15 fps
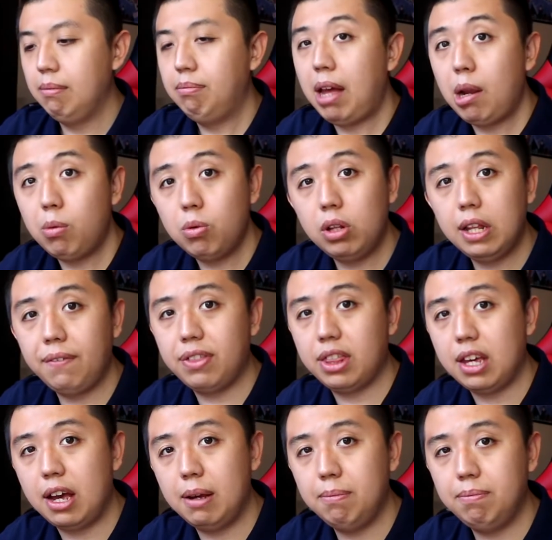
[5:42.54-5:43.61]
My rule of
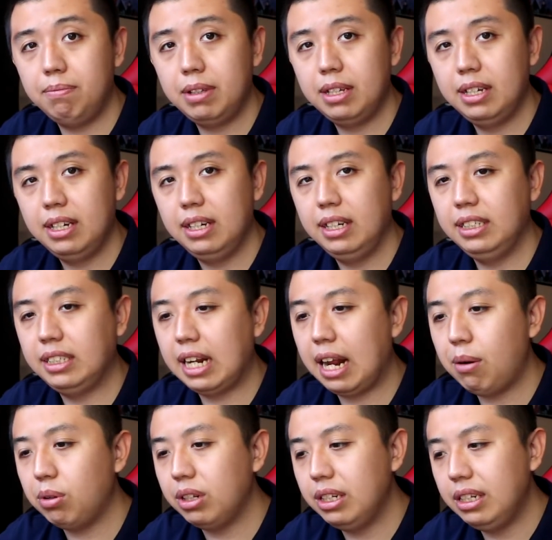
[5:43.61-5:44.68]
thumb is that I
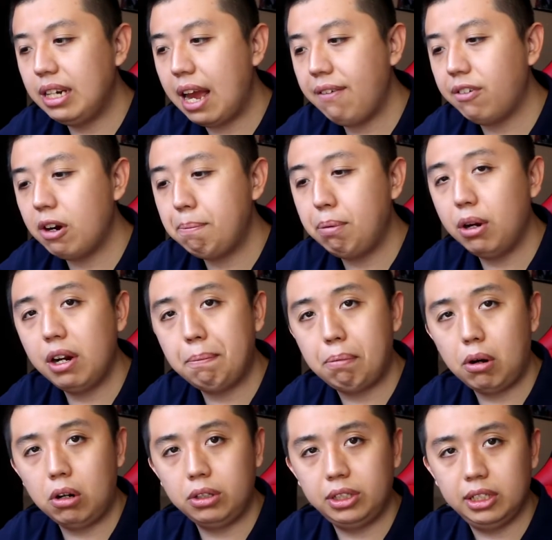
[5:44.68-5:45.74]
will never put a
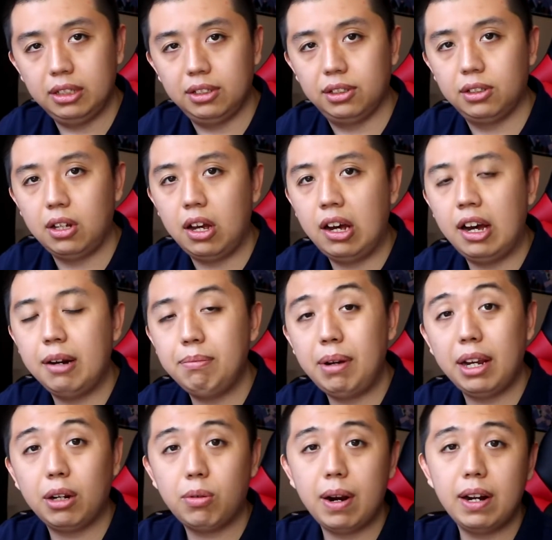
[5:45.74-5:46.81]
purchase on
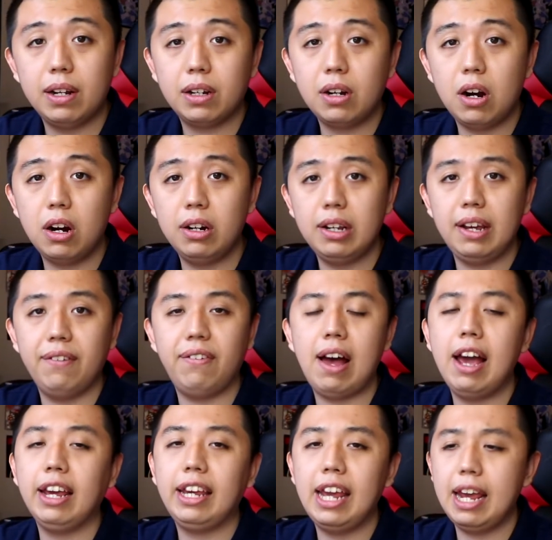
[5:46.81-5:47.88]
my credit card if
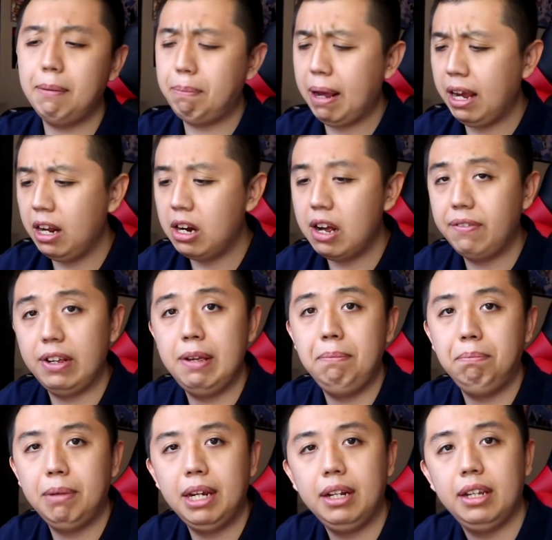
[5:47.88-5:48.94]
I can't pay it off
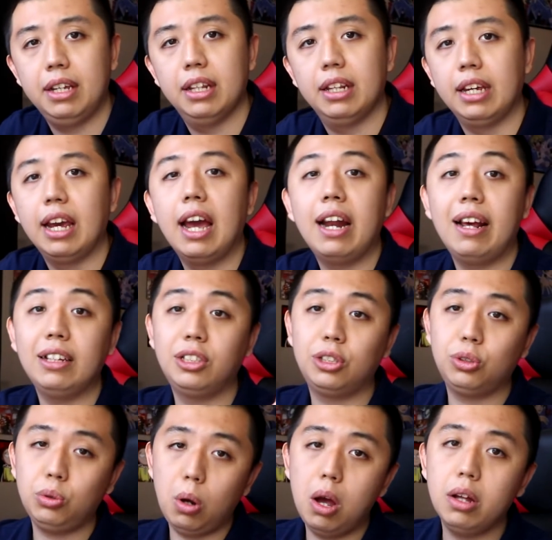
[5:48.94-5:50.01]
immediately, and I
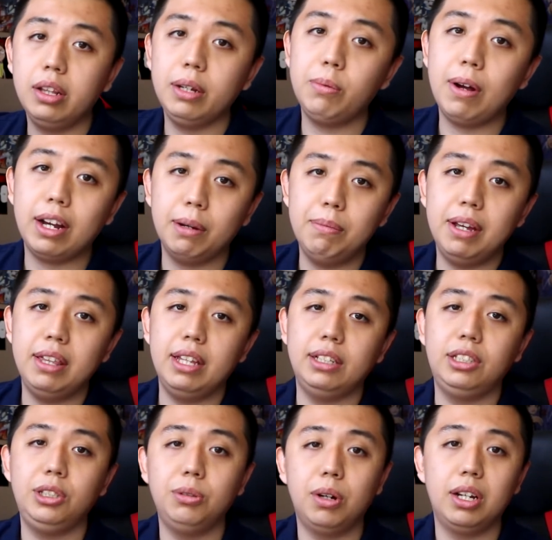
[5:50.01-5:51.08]
strongly recommend
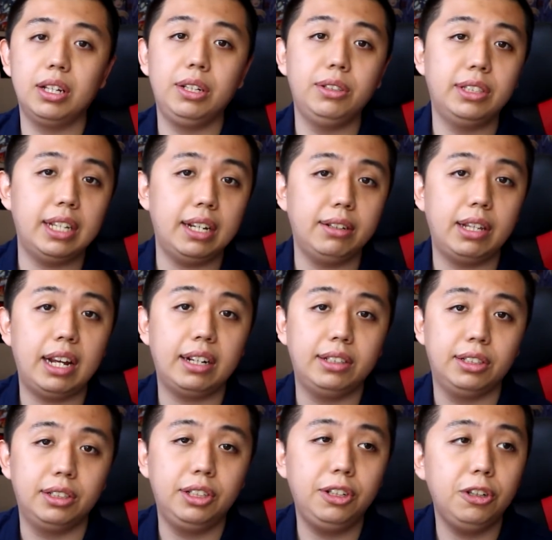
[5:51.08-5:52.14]
that you all use that
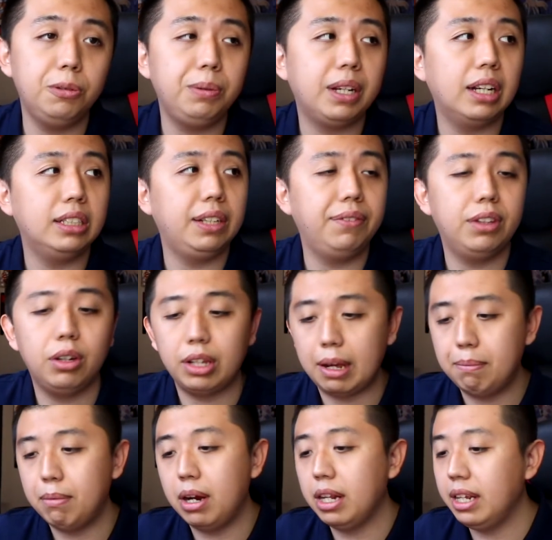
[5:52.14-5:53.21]
tactic too, because even though that
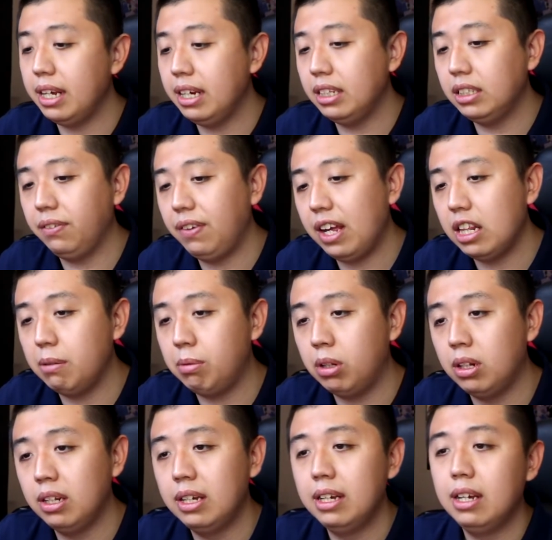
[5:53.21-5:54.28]
money is
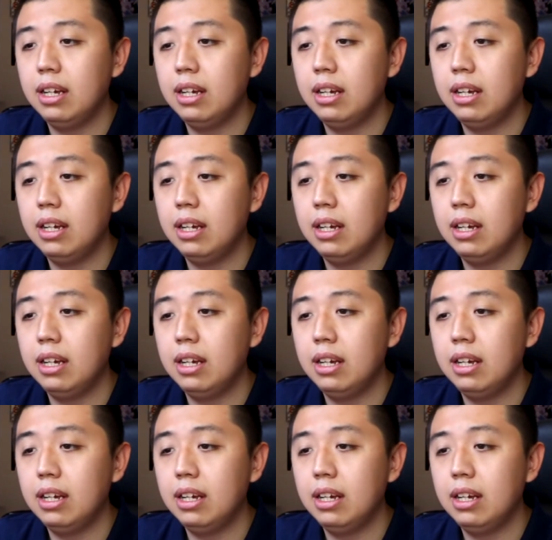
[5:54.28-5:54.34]
available,